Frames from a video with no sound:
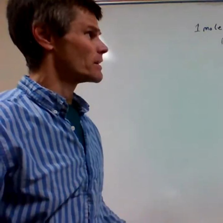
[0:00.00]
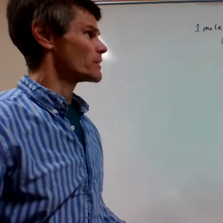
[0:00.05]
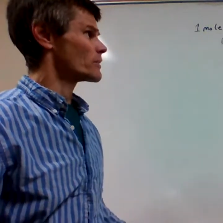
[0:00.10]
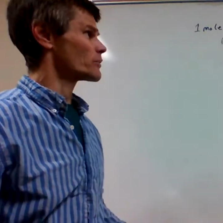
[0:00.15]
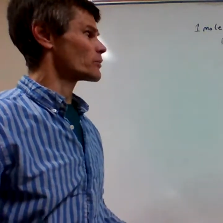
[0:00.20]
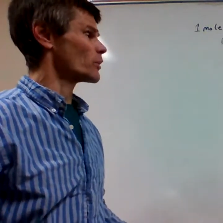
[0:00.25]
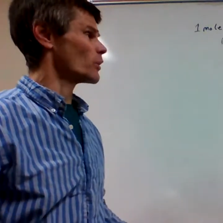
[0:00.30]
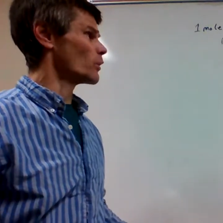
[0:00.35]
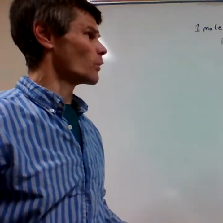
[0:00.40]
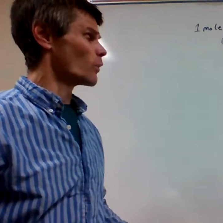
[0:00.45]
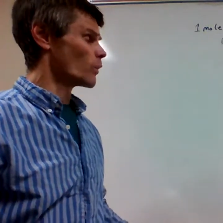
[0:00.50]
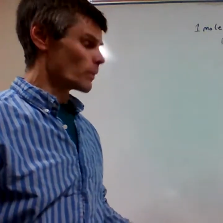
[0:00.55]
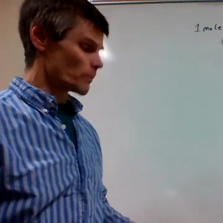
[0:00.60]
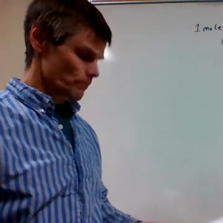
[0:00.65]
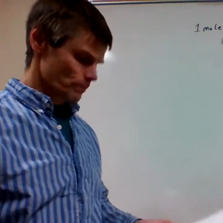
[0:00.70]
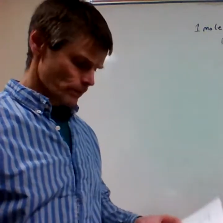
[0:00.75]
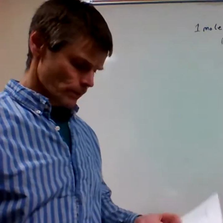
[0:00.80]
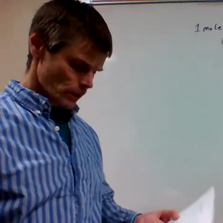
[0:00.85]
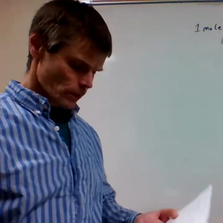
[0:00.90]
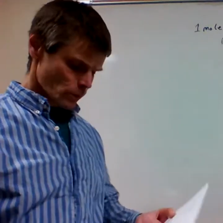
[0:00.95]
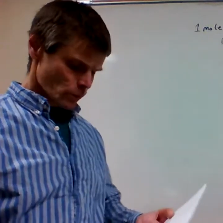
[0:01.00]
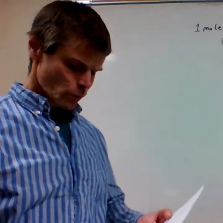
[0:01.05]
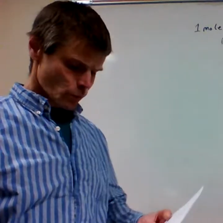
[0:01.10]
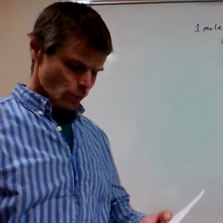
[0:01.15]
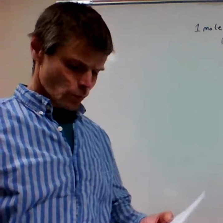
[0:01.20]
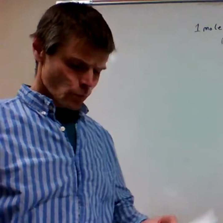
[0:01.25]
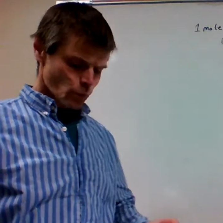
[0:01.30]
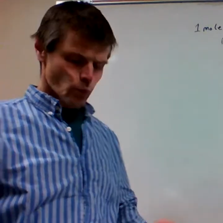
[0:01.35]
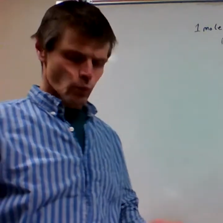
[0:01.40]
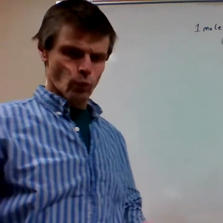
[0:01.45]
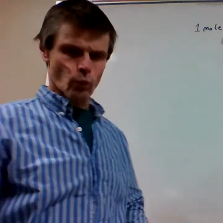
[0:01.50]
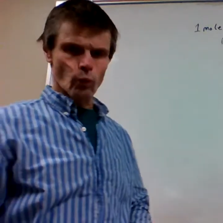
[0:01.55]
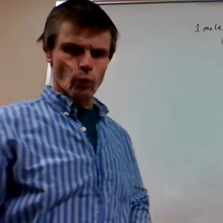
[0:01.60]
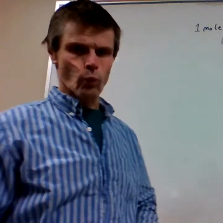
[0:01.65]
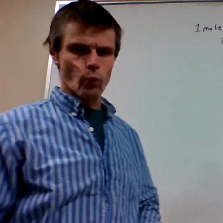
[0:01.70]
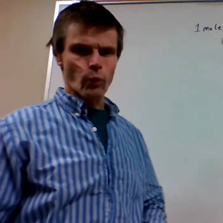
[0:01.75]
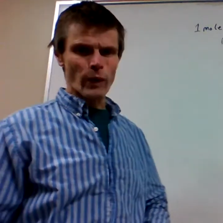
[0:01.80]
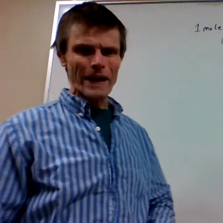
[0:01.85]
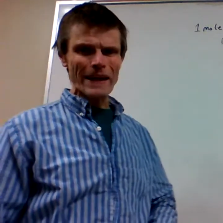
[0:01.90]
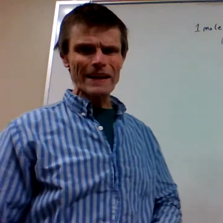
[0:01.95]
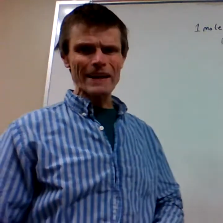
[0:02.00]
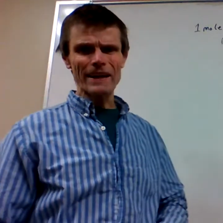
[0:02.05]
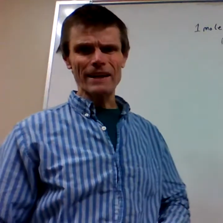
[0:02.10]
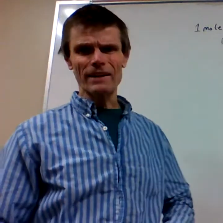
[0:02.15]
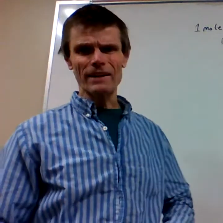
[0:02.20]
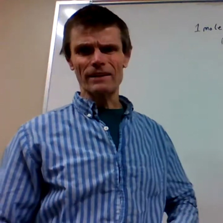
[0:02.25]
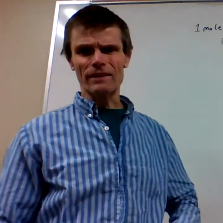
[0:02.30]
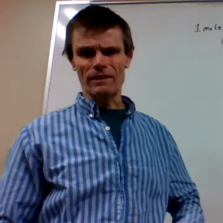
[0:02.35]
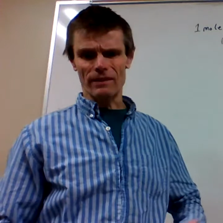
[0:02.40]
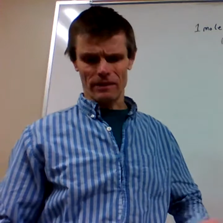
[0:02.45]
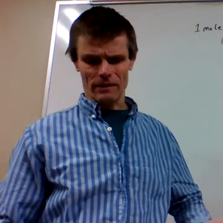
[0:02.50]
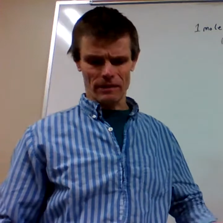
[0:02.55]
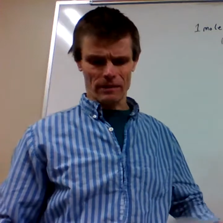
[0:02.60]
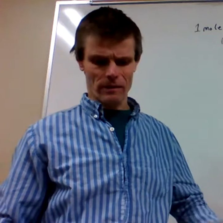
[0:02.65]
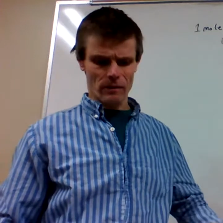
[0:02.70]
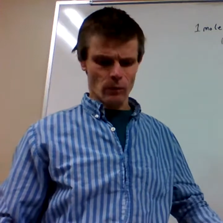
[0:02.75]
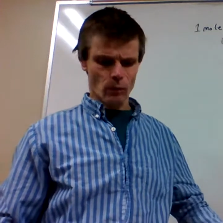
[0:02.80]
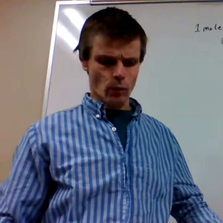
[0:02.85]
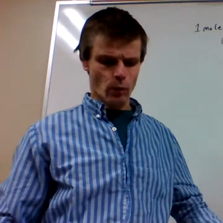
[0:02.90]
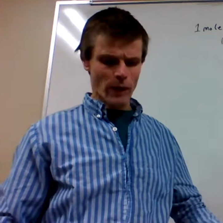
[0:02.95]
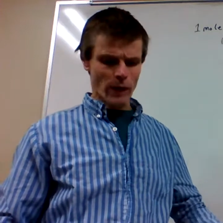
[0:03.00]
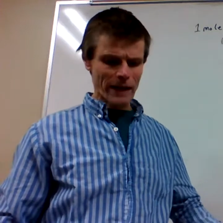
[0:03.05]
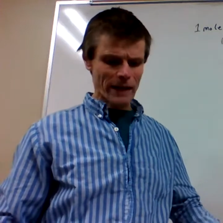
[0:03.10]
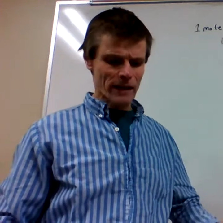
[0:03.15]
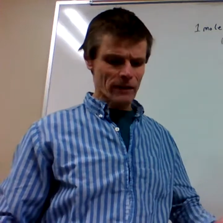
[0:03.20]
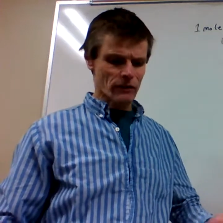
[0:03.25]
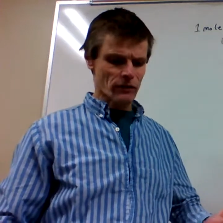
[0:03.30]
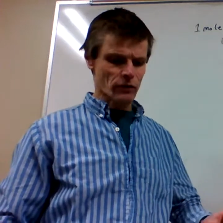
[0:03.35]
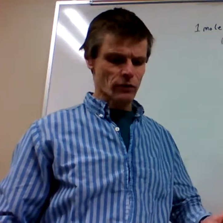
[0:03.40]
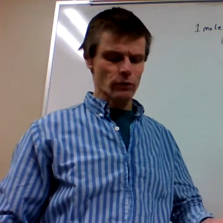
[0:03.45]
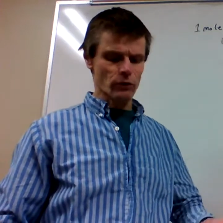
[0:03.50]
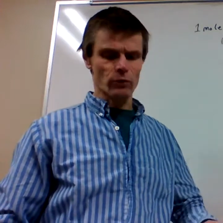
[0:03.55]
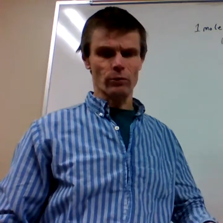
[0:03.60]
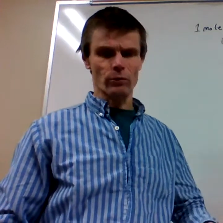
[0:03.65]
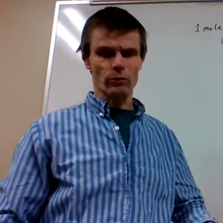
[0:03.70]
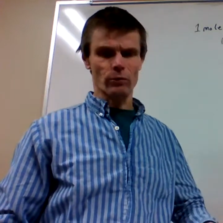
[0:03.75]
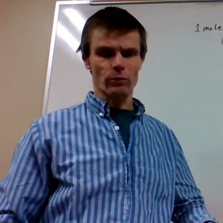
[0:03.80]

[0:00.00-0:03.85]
So we need we need to